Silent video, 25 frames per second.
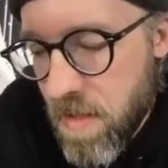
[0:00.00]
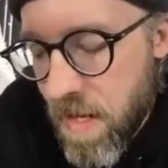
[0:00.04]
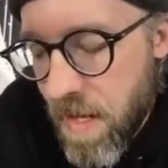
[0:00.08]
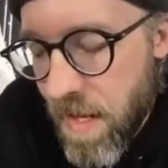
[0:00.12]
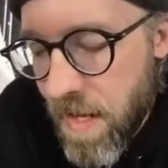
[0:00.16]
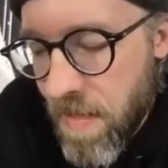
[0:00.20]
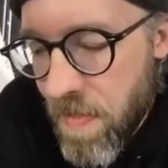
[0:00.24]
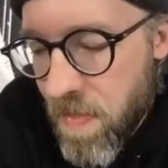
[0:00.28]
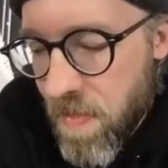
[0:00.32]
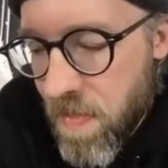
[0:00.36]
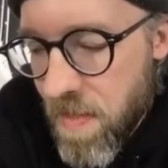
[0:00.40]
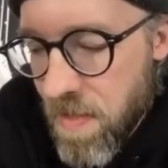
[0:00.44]

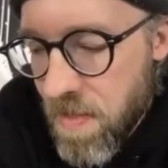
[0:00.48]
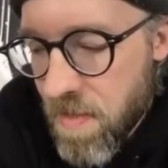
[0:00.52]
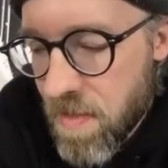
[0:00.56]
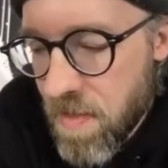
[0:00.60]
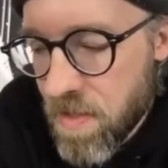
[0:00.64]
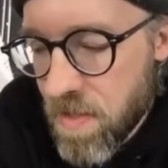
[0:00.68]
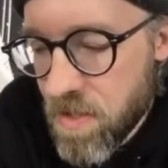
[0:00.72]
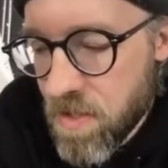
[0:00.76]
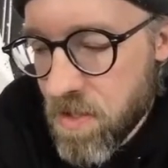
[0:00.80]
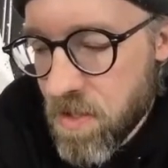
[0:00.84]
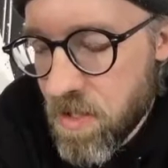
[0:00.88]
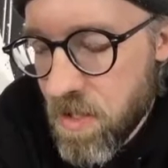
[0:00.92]
I think
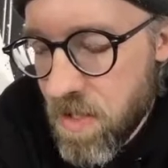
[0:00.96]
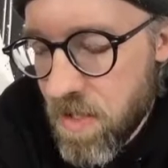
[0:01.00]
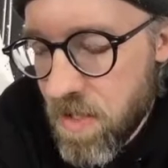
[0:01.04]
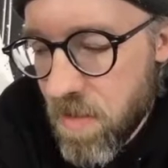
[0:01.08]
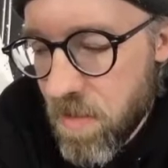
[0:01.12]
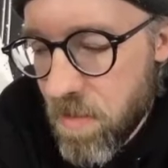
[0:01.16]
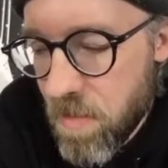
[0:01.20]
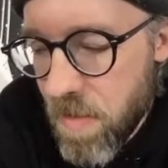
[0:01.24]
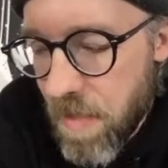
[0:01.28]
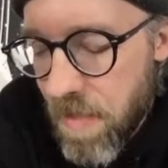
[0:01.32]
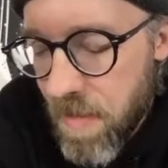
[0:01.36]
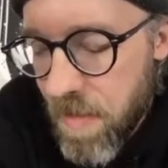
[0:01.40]
the shit
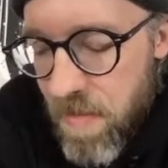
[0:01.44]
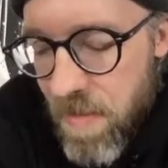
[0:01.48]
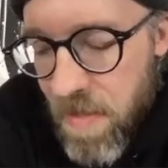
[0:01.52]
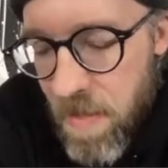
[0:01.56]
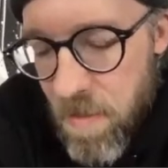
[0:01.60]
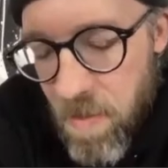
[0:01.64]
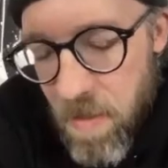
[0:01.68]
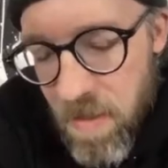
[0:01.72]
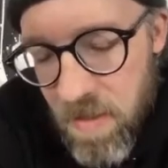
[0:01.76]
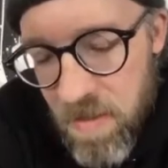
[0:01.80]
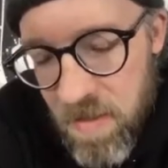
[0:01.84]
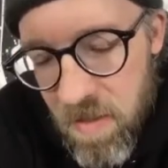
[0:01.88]
that I think
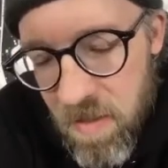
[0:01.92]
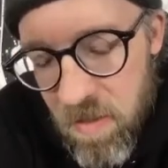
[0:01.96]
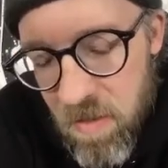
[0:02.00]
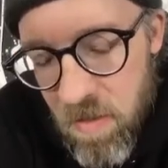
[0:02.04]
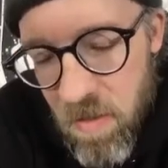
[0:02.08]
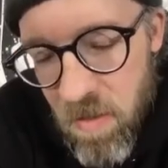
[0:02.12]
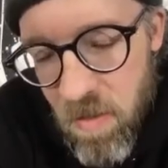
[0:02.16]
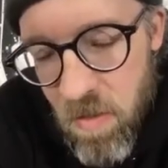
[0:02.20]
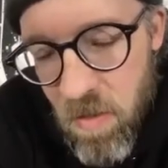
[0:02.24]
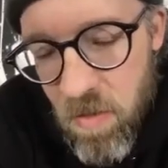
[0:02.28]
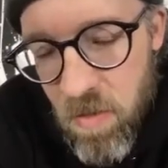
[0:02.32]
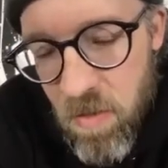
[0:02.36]
about this
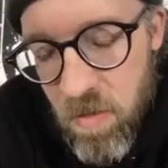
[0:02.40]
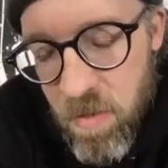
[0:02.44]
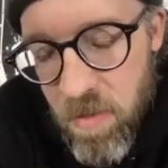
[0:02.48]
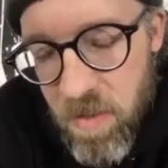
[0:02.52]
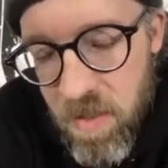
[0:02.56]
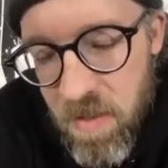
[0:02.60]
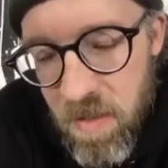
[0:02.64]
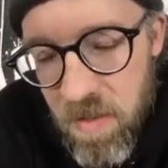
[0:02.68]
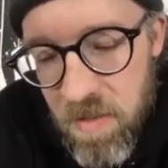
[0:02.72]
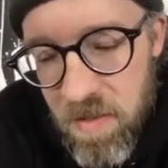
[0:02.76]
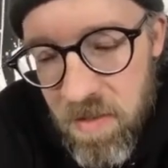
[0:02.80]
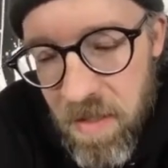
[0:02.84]
with Guru
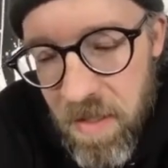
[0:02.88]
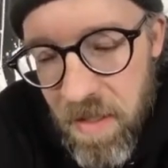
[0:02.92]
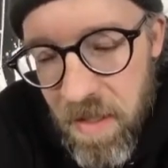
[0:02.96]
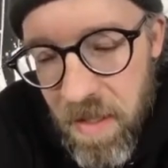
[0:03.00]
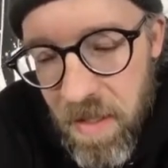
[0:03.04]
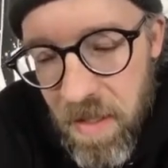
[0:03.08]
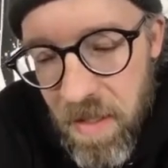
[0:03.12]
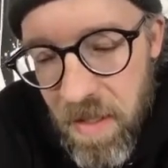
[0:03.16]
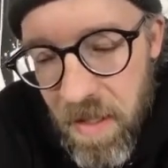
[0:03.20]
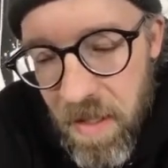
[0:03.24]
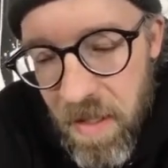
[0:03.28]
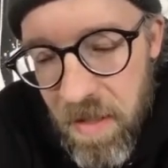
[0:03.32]
because like
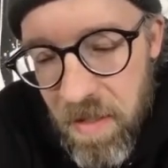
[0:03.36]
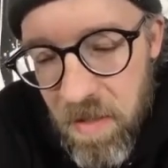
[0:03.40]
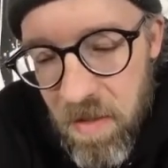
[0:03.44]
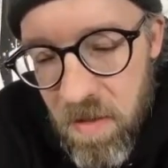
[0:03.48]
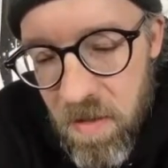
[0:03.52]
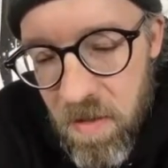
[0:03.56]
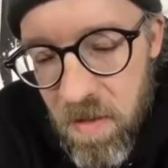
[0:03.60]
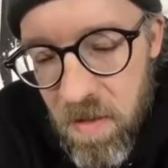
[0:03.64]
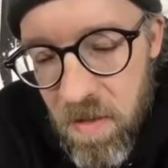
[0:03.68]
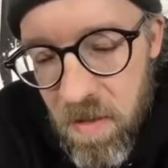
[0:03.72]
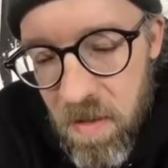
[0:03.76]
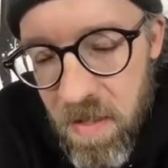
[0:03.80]
I
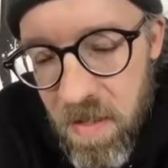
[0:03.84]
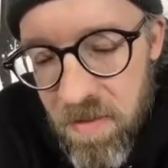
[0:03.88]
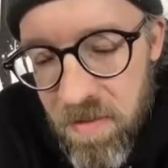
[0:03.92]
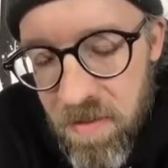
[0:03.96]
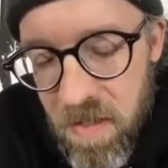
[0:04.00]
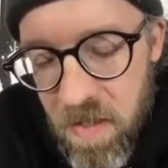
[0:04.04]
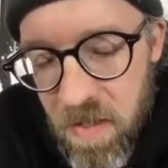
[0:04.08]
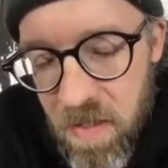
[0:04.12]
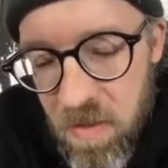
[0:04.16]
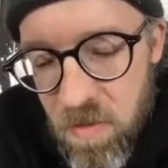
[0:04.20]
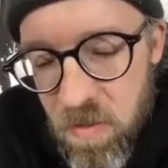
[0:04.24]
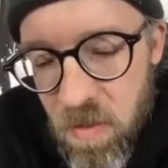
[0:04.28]
lived
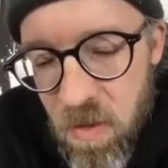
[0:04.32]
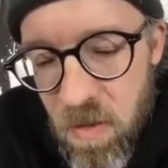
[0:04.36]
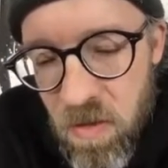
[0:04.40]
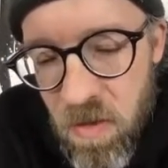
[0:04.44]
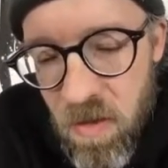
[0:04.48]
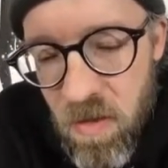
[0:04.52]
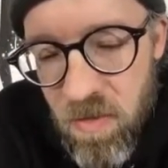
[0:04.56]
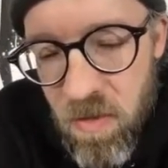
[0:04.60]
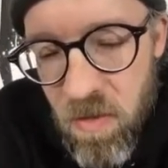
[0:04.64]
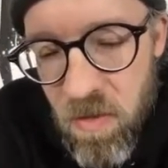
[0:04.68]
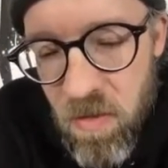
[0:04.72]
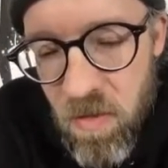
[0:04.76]
to his
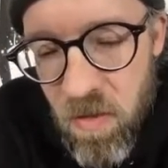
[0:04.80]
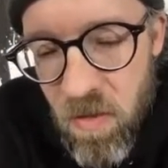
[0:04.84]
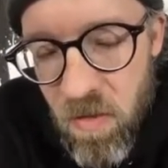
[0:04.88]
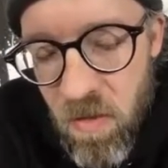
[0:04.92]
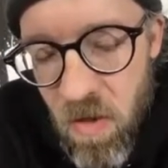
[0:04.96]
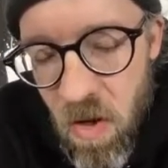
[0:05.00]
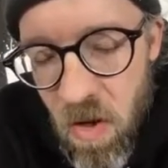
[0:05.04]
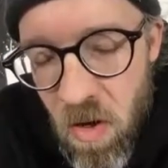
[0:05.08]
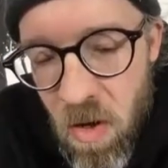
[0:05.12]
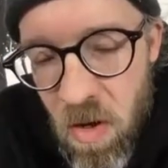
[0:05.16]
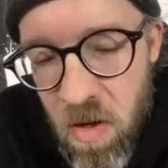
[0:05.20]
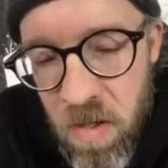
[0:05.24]
music for so
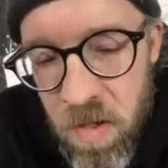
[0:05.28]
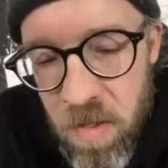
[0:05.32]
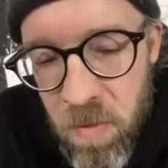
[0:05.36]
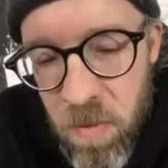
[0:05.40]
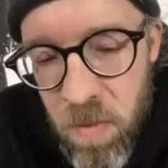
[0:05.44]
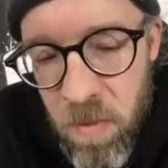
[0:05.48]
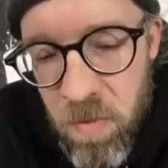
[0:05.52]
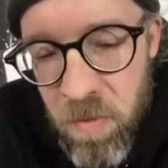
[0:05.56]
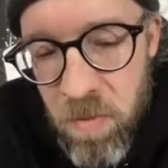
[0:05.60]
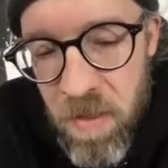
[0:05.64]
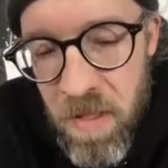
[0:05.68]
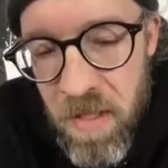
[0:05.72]
long and
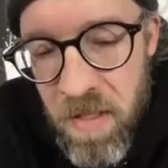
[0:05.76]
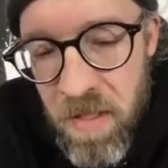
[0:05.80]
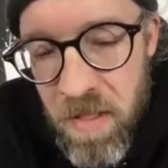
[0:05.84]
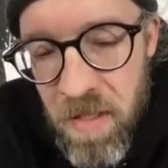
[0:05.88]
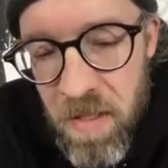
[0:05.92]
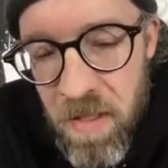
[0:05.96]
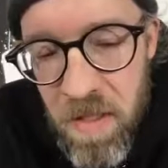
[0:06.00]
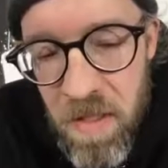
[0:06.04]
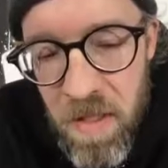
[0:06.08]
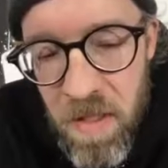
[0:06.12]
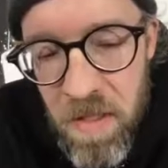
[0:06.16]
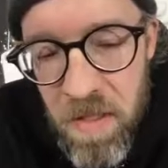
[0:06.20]
with
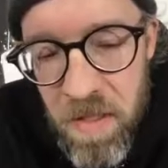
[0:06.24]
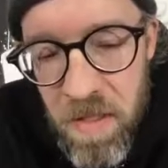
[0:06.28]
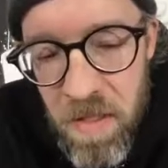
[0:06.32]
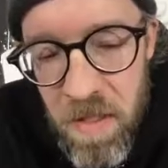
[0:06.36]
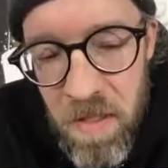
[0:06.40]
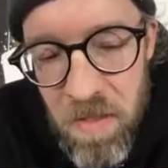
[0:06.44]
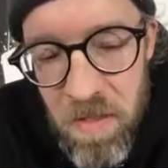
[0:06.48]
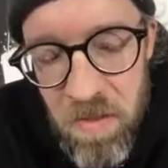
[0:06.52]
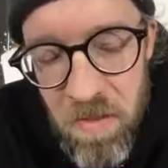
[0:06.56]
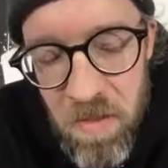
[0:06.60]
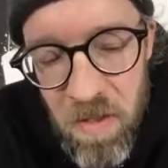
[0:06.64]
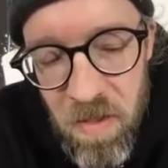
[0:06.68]
Biggie
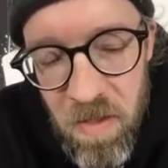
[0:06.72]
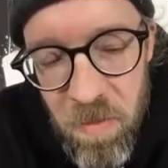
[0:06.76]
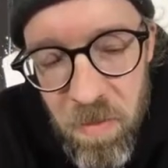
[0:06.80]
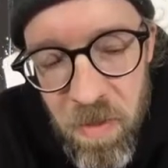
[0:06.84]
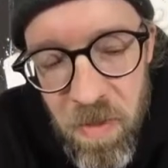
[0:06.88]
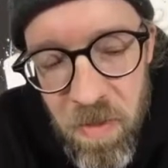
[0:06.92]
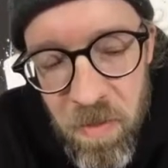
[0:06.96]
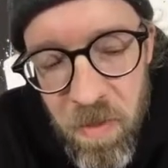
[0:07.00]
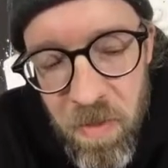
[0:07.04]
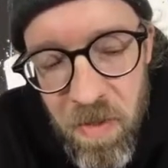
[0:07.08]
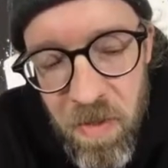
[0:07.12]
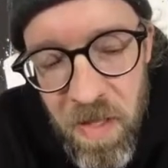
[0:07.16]
and certain
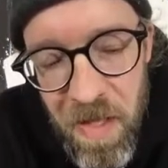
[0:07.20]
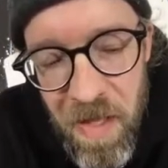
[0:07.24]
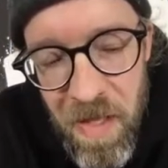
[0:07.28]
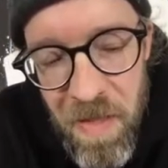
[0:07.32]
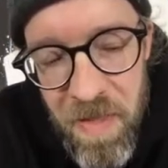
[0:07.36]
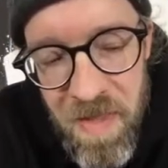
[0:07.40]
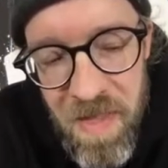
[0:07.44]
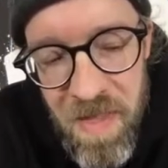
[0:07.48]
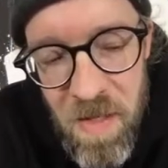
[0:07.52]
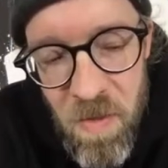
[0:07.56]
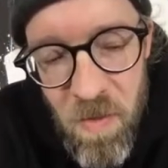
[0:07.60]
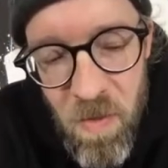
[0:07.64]
people, like I
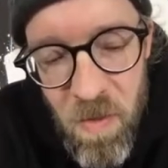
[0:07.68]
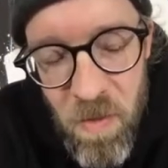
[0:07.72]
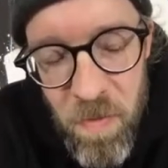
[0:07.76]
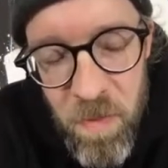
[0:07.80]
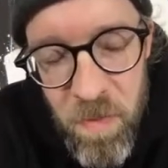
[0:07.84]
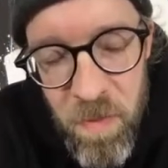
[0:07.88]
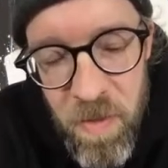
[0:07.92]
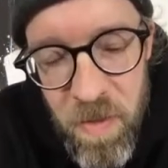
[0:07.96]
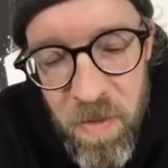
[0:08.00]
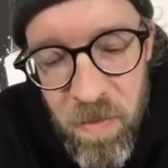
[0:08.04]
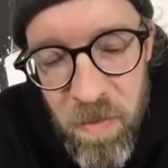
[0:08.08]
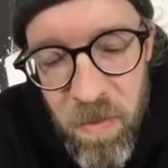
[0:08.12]
think what
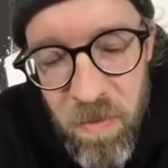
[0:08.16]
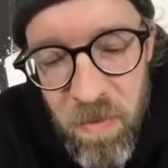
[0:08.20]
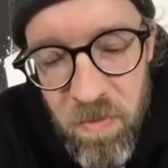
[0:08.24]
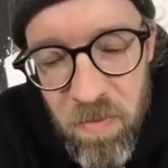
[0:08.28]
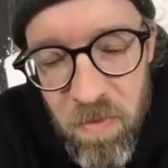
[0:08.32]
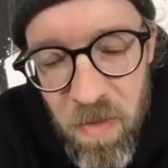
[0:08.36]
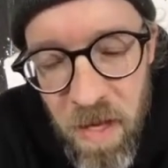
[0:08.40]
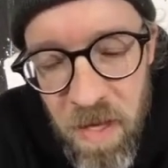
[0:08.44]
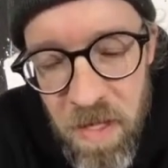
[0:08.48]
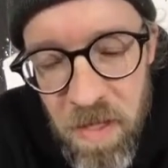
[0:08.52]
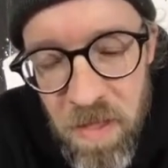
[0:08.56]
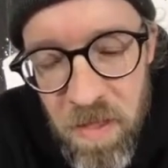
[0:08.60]
people
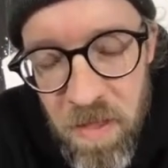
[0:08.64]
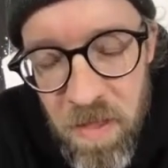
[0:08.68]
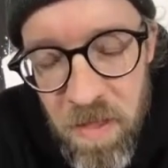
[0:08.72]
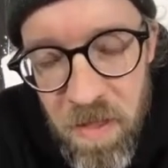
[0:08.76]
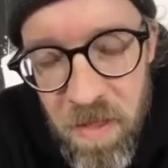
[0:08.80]
write